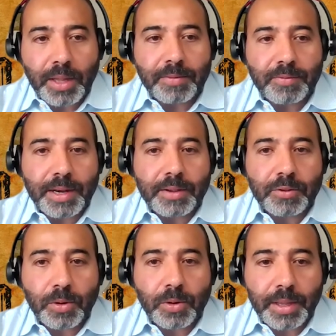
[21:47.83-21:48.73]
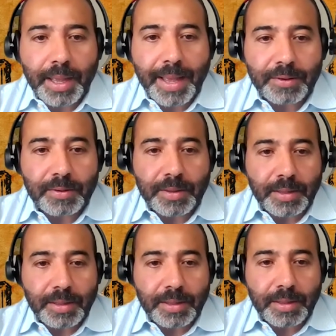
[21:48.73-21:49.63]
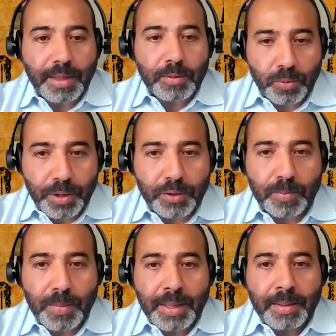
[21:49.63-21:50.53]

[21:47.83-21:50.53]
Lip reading: and very strong assets in terms of tourism,